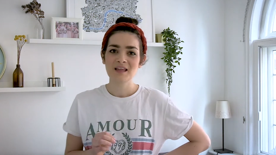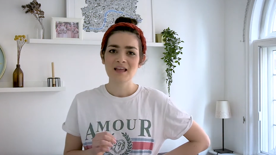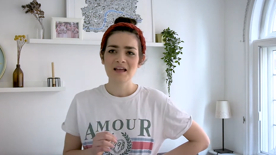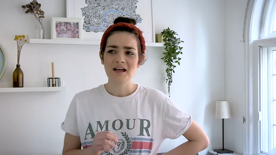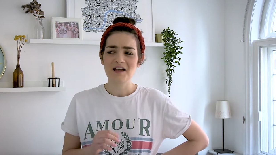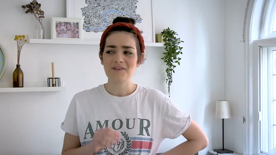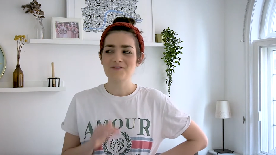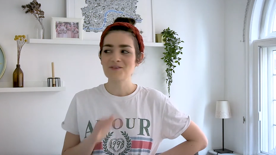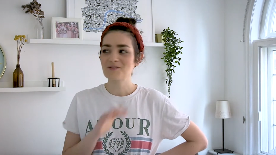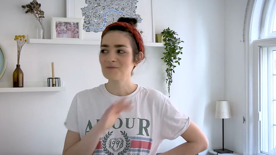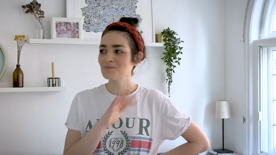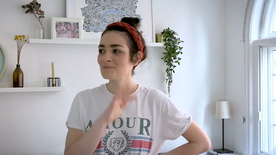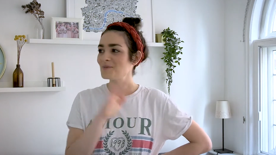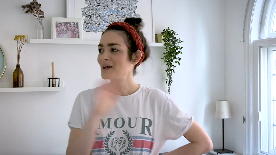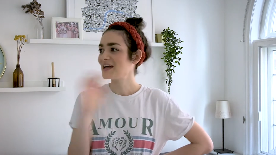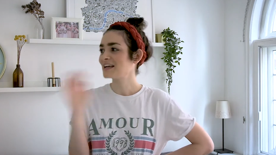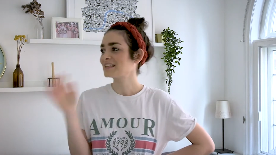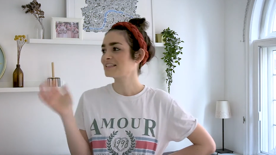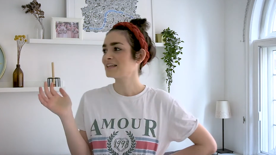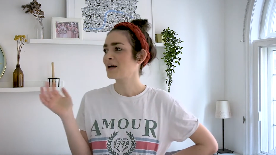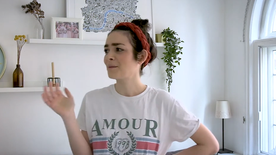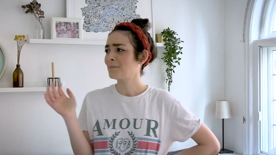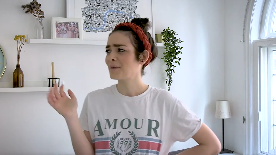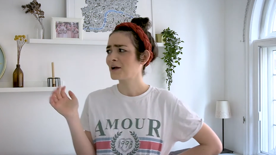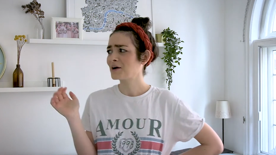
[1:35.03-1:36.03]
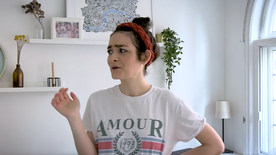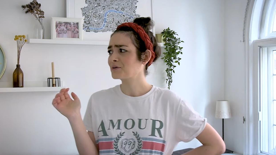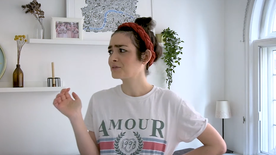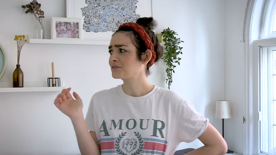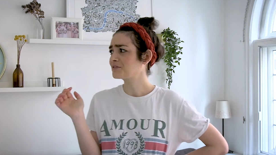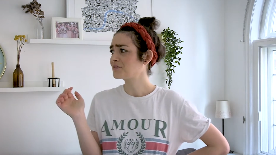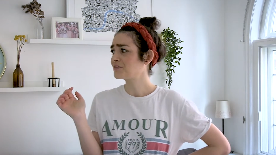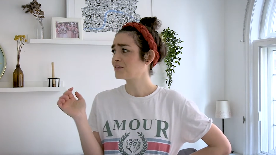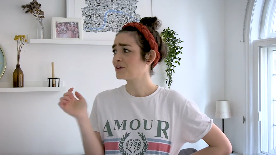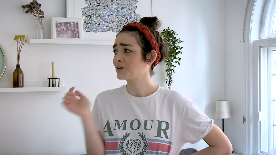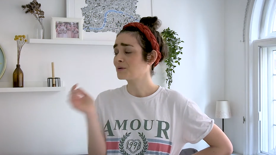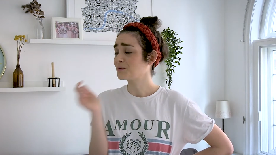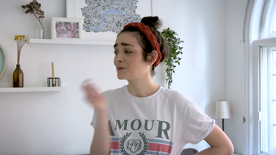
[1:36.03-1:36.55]
I've even picked up my old
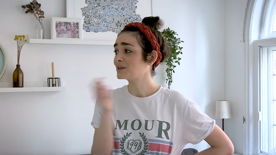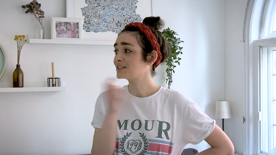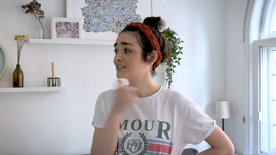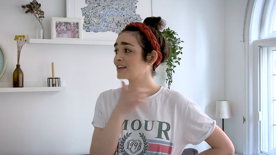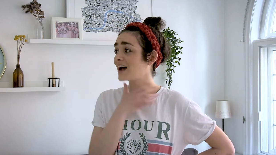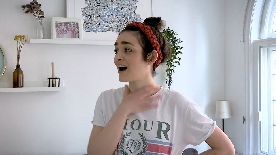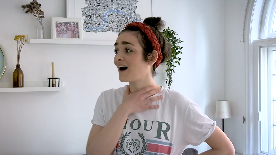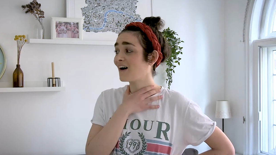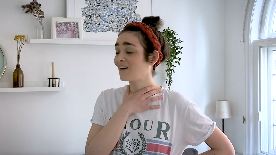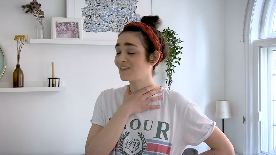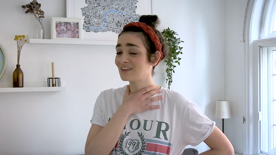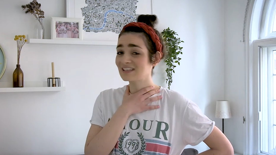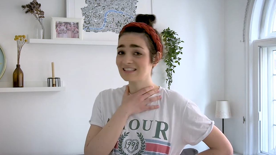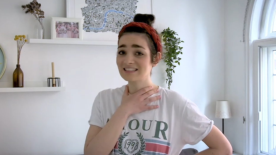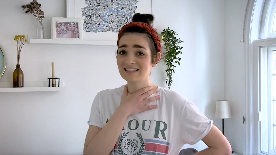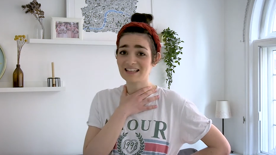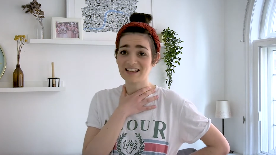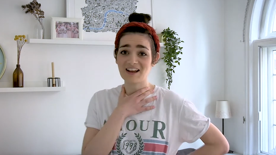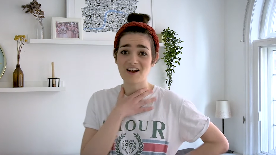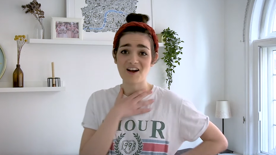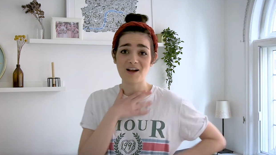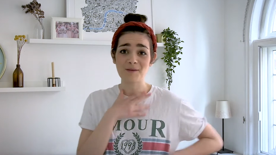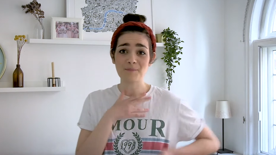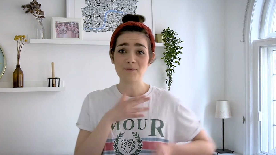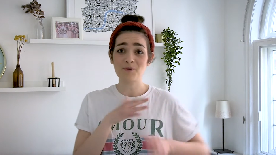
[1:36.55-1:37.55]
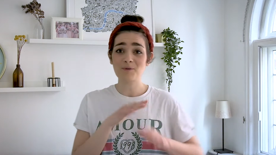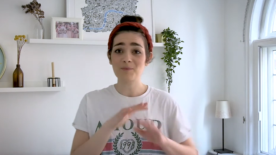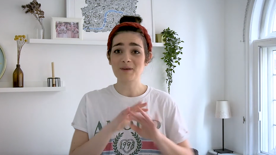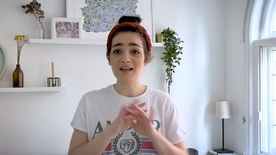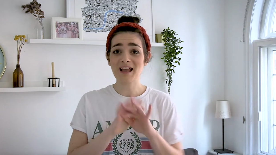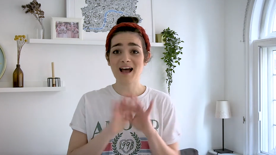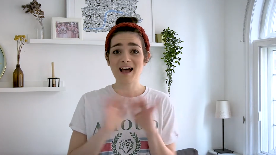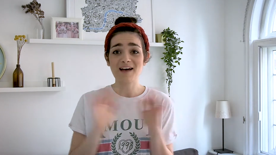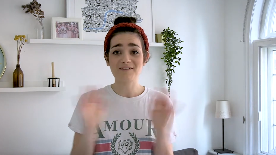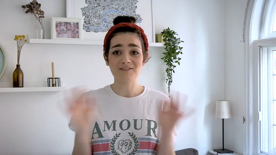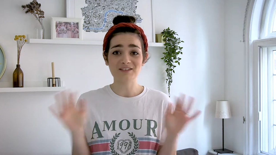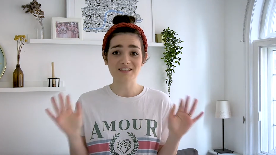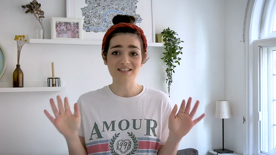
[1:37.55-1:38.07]
flute, which honestly I probably
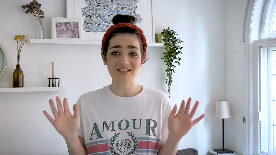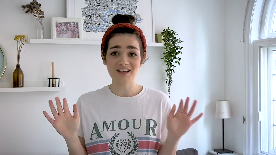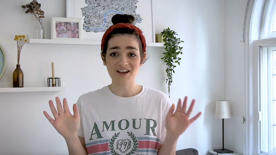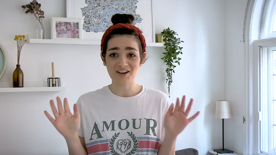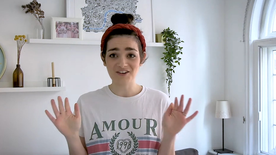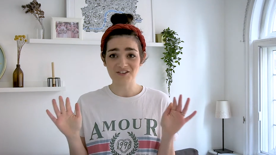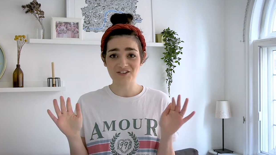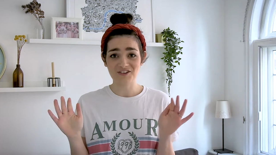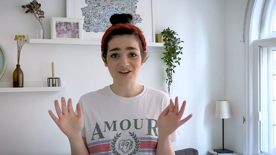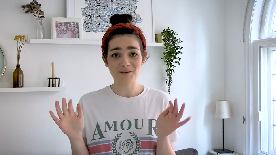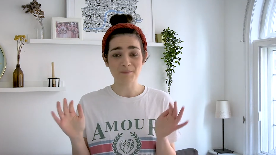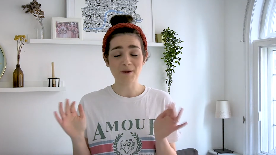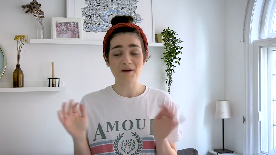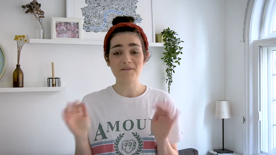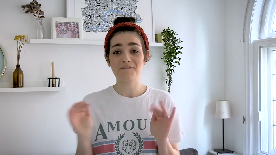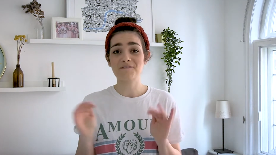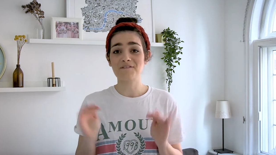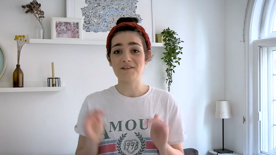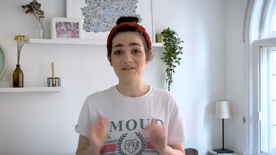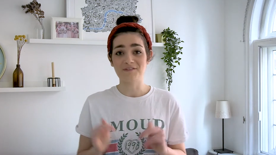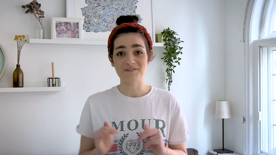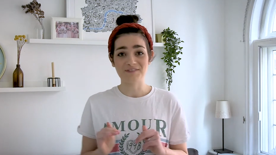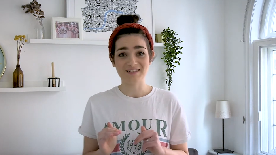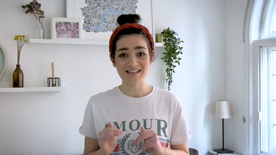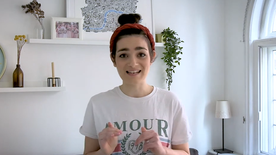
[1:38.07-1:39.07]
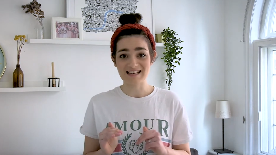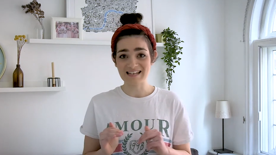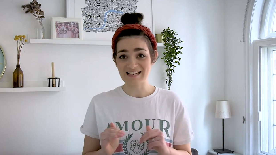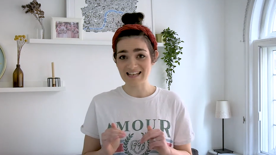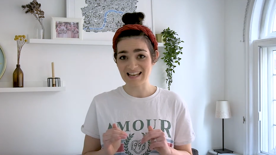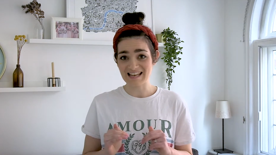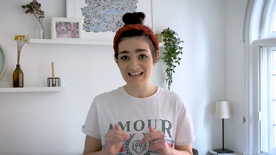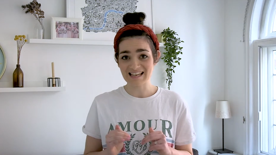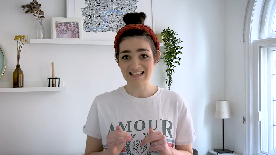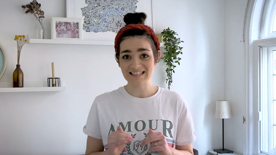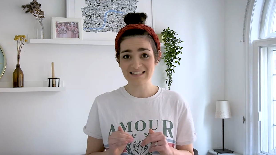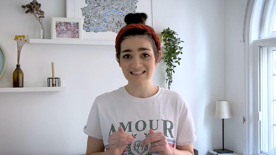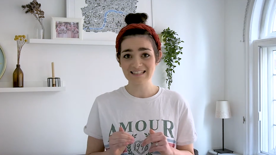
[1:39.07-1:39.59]
haven't touched in about 15
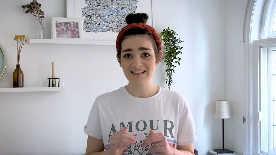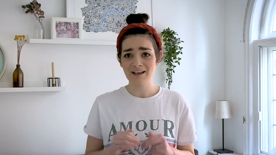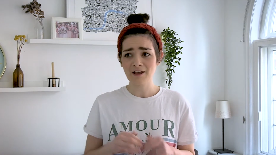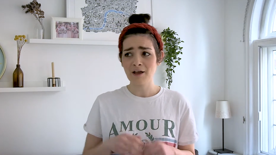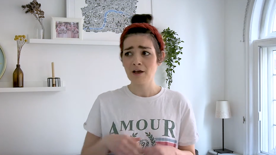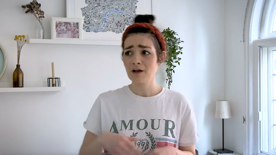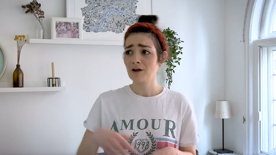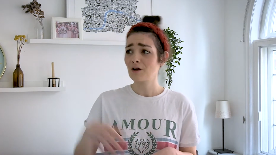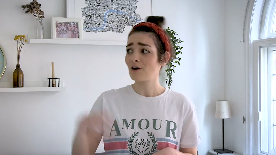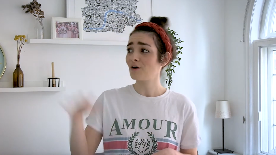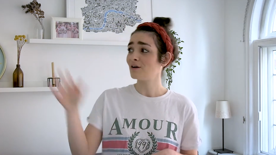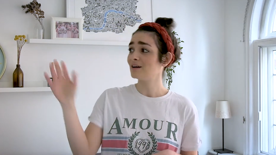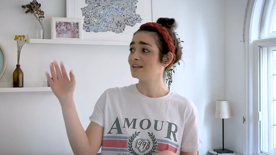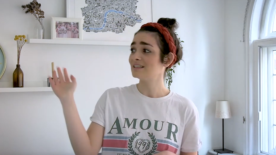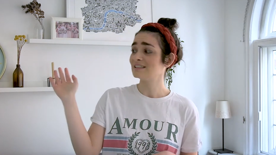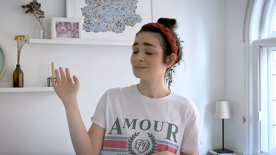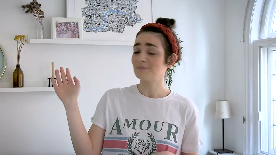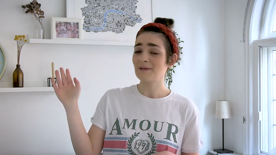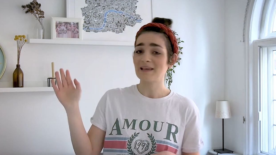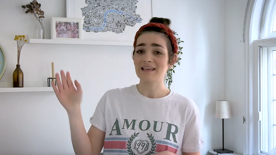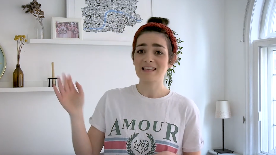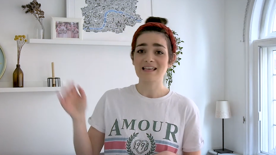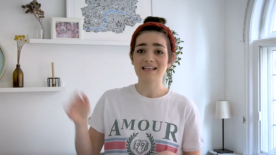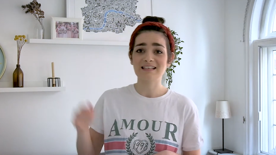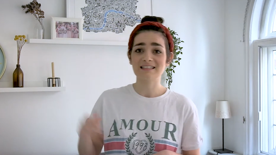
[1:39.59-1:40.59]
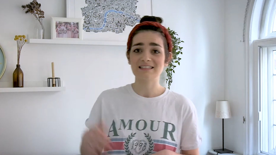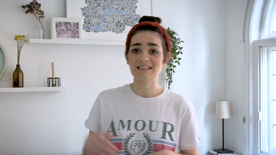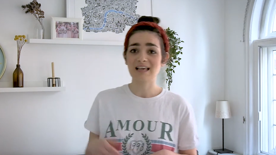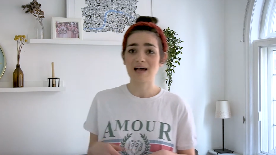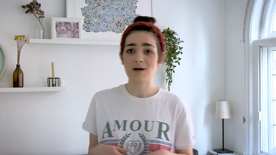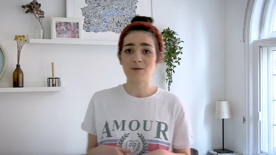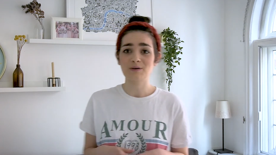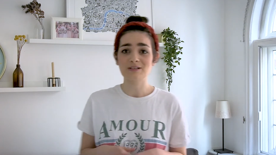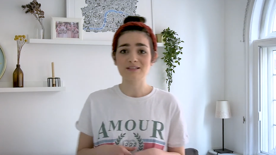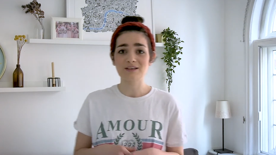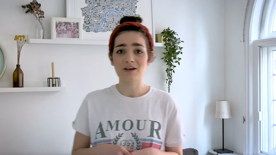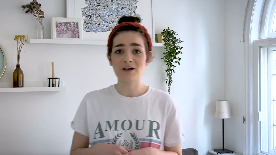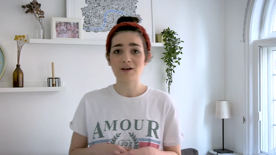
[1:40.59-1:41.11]
years. Colin's making
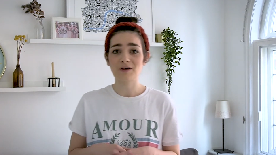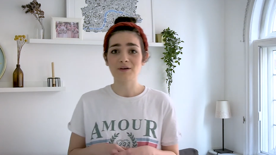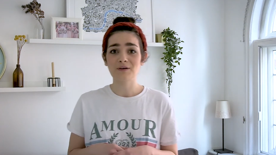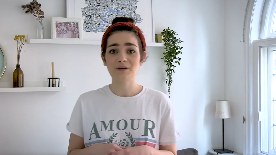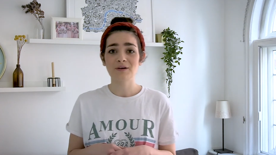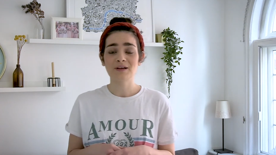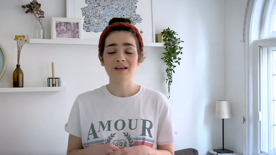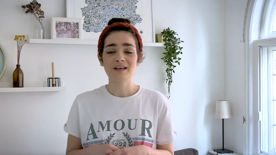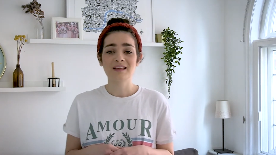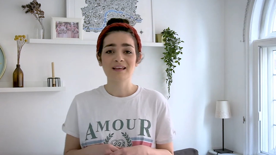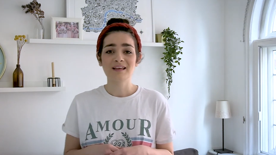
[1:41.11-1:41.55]
sourdough.